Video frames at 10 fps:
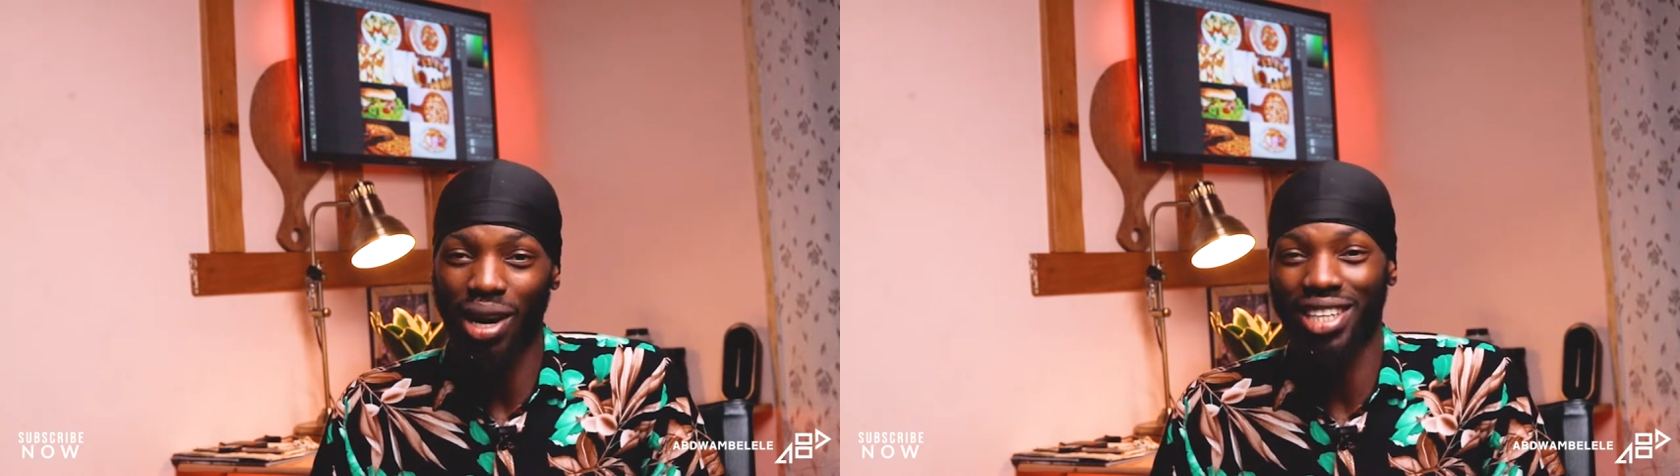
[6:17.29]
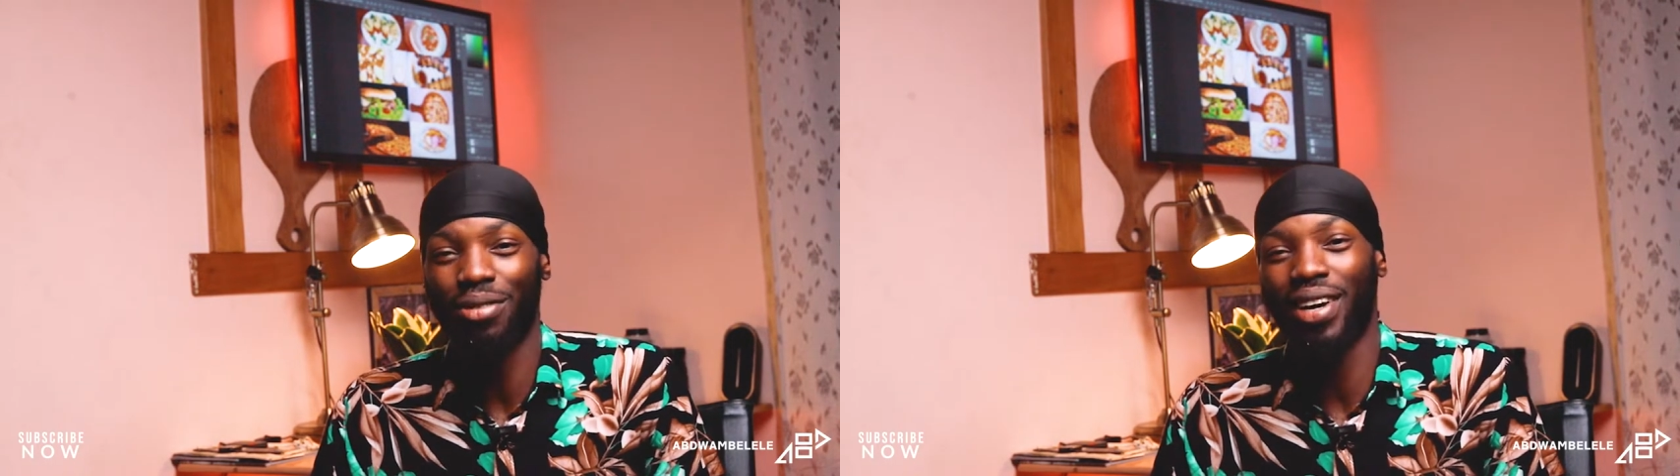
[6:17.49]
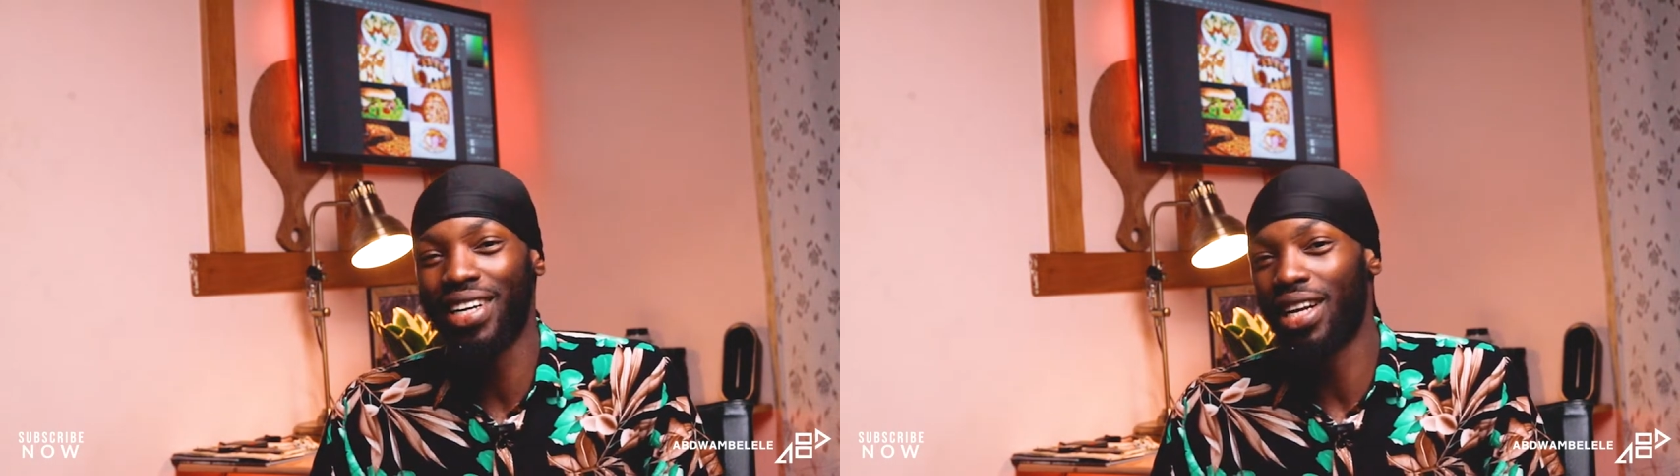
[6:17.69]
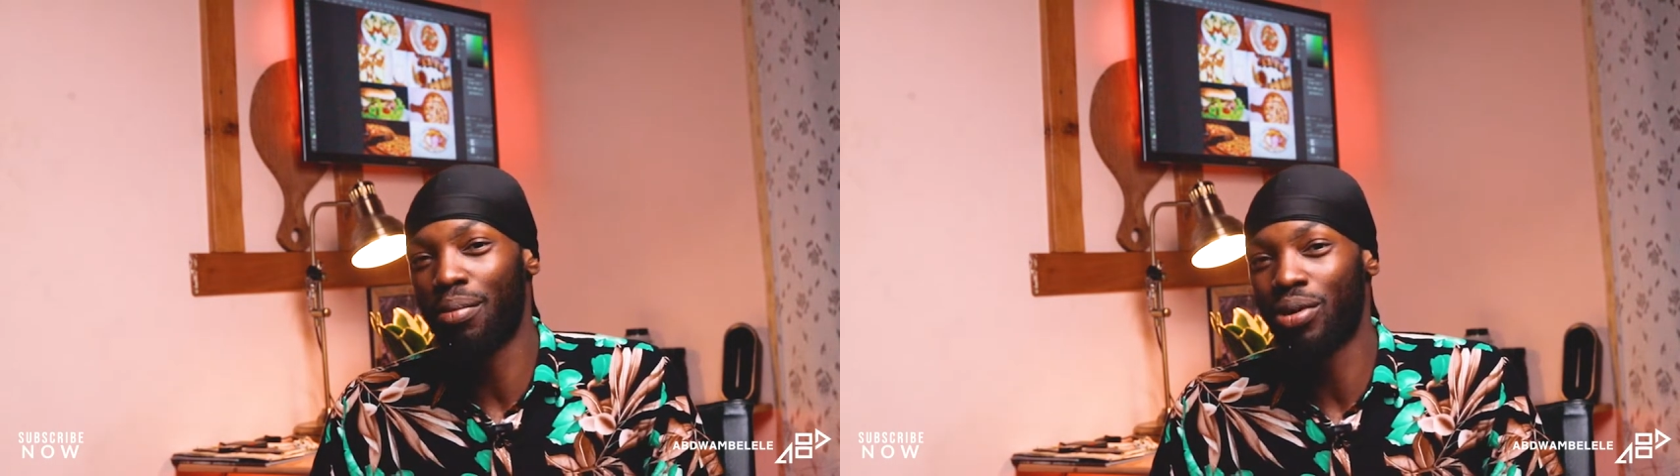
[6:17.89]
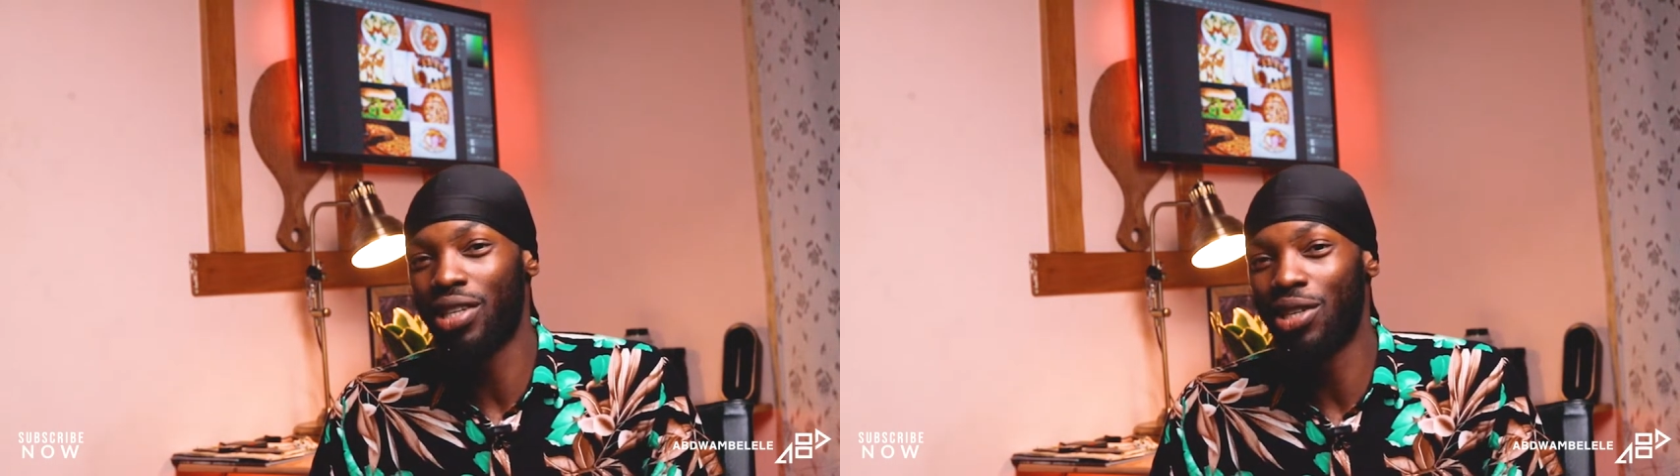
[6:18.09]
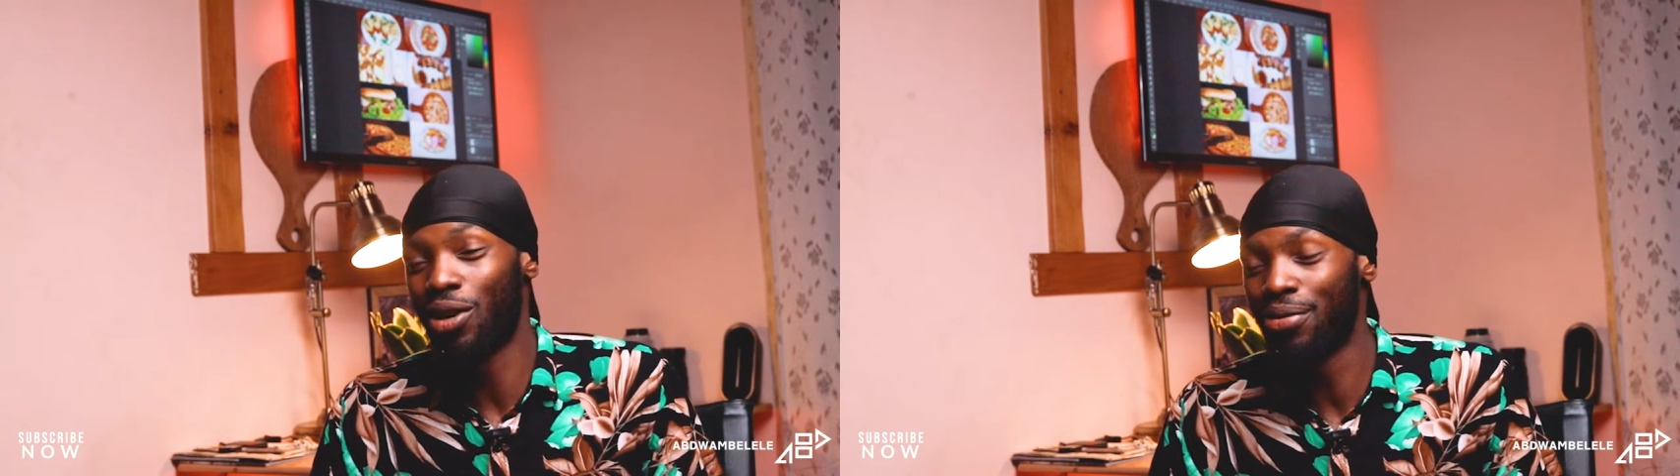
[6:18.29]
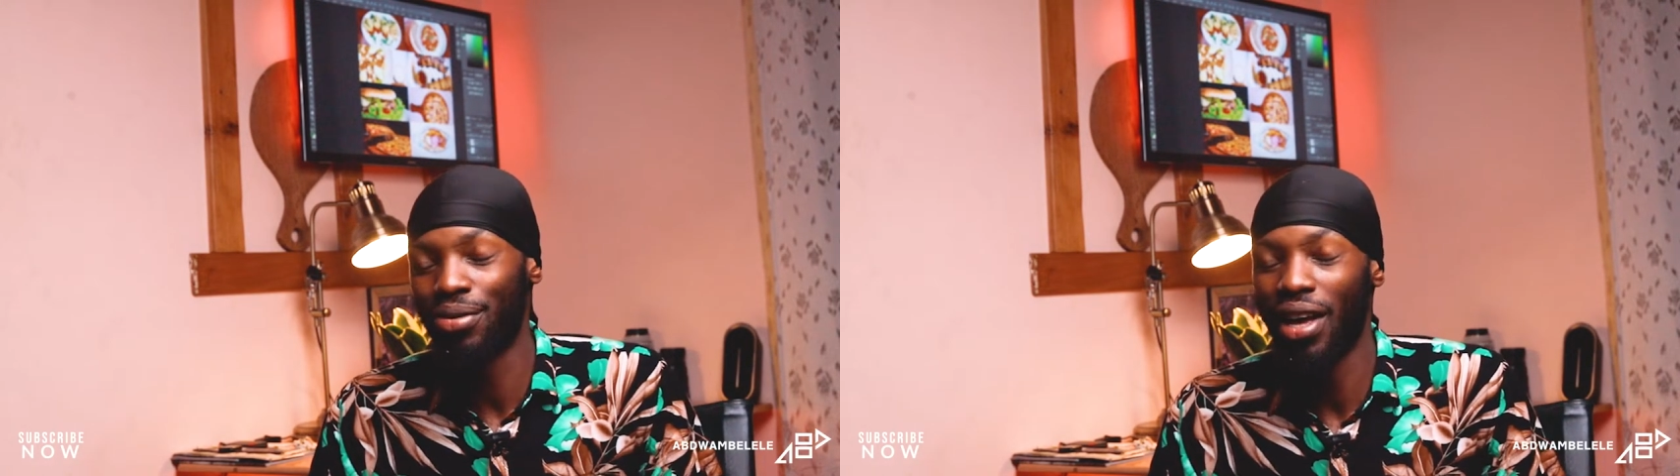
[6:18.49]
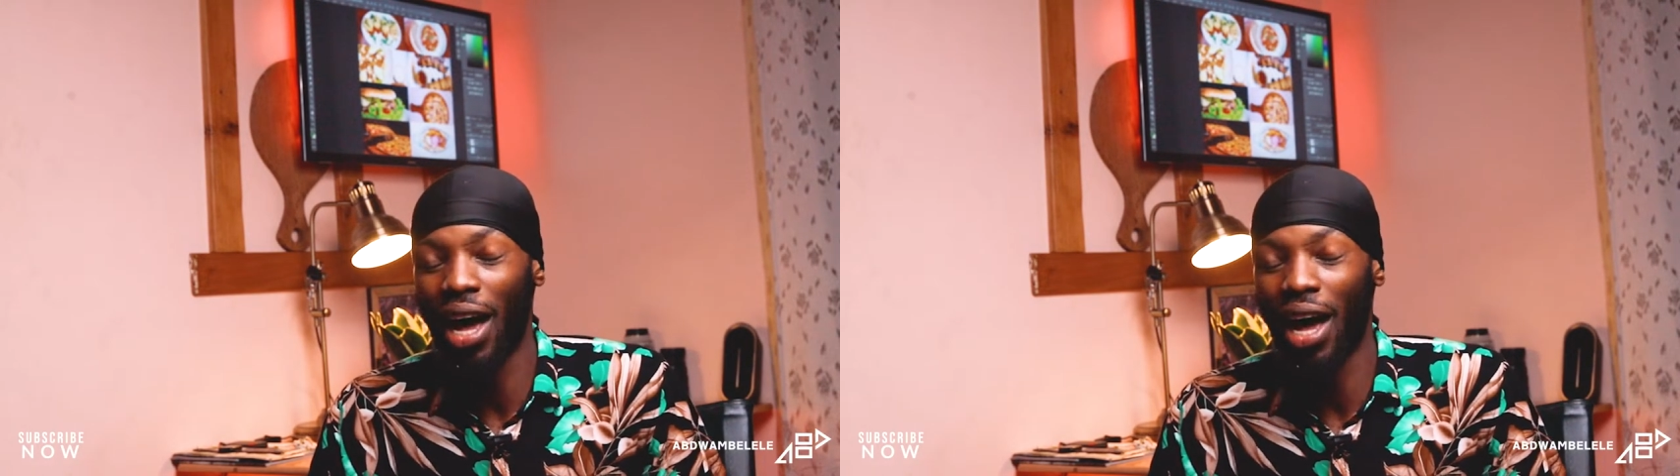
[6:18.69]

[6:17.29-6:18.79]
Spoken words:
but finally I pulled it off.